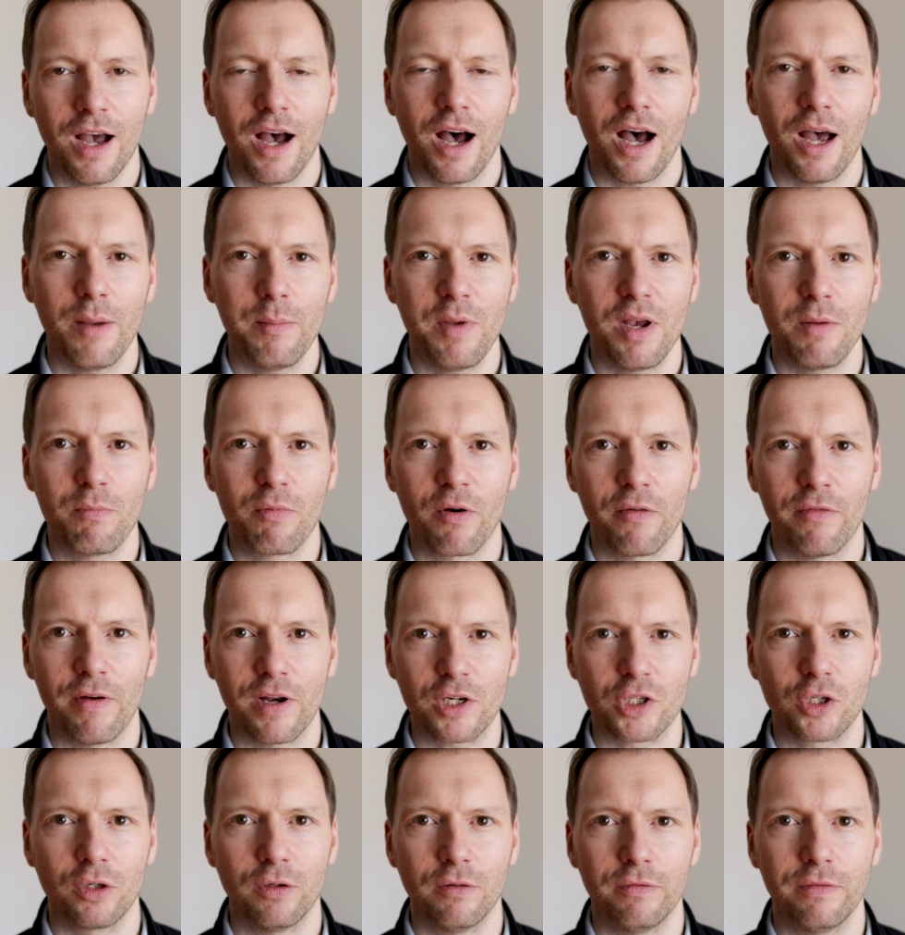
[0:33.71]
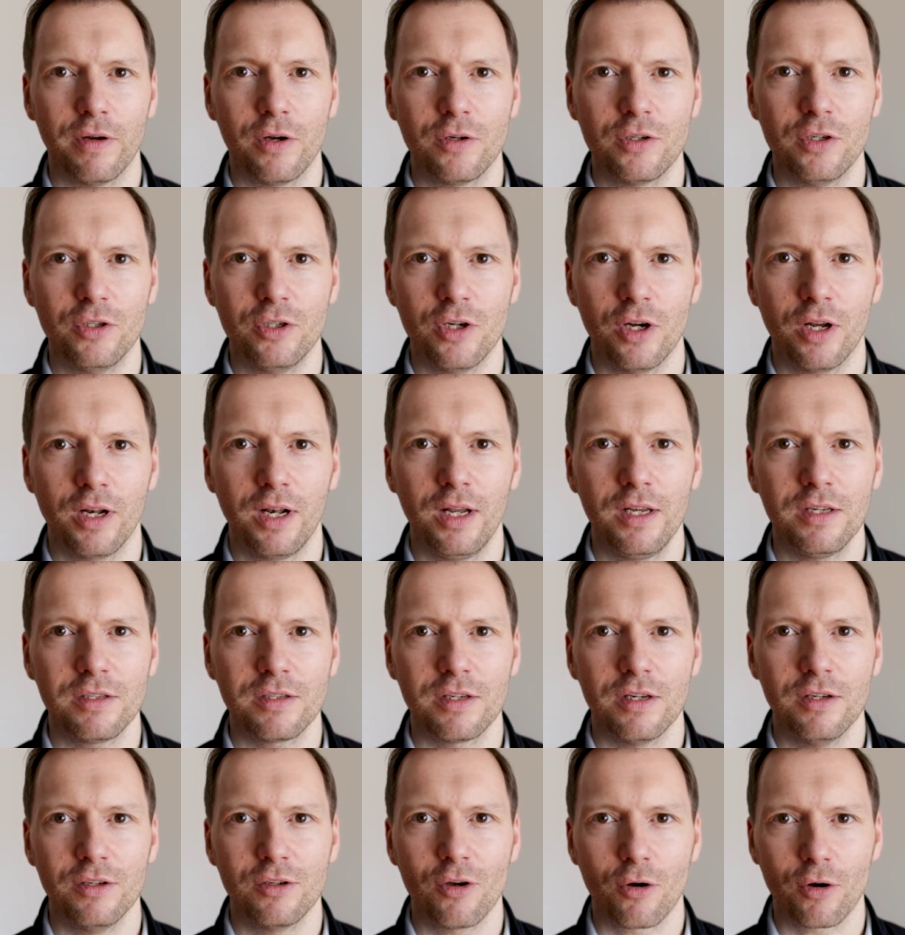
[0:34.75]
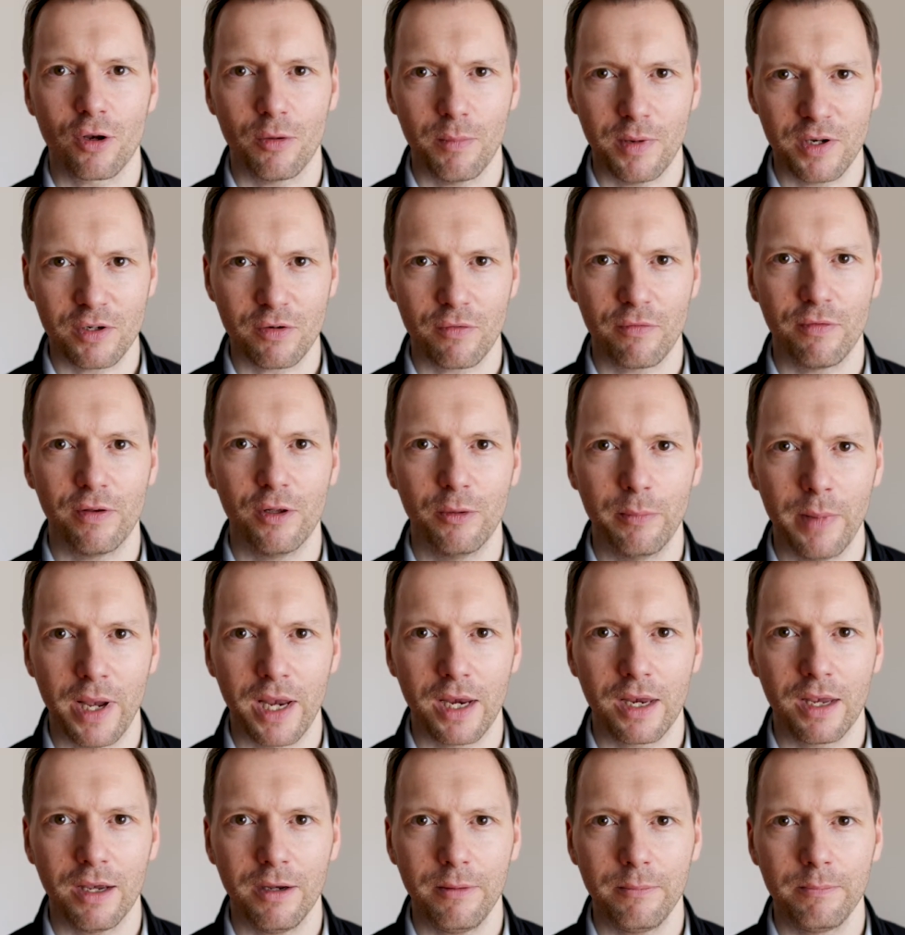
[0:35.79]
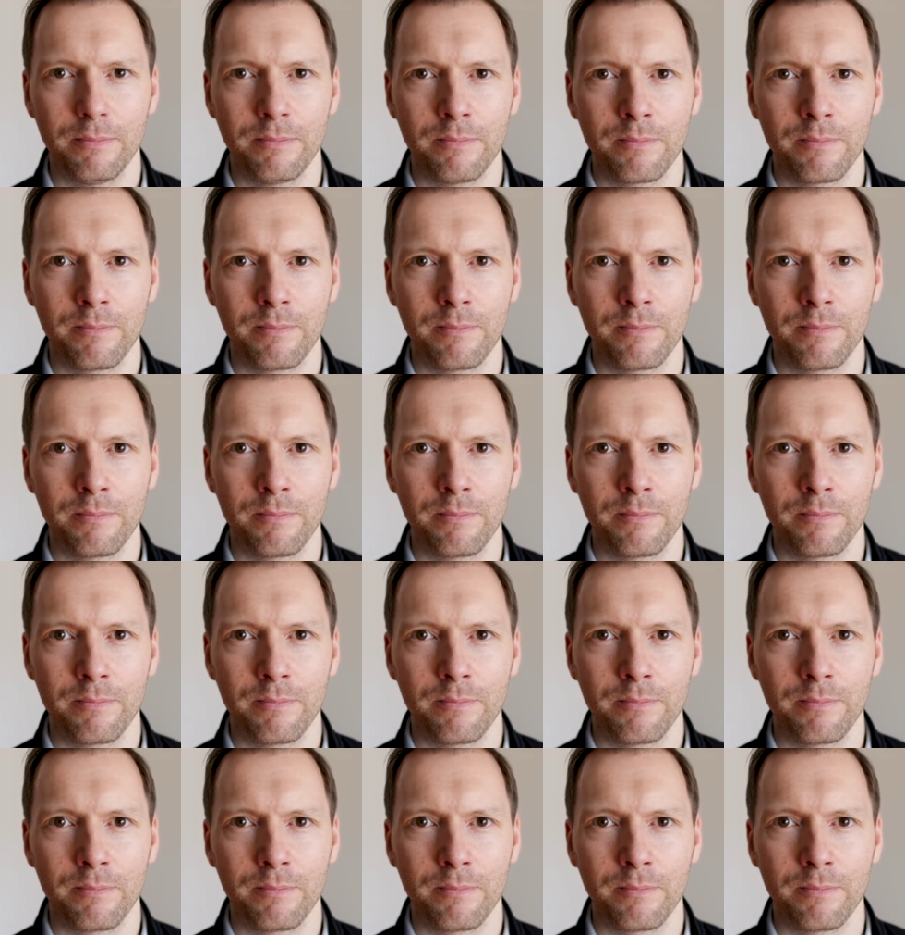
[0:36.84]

I'm a professional photojournalist and documentary filmmaker.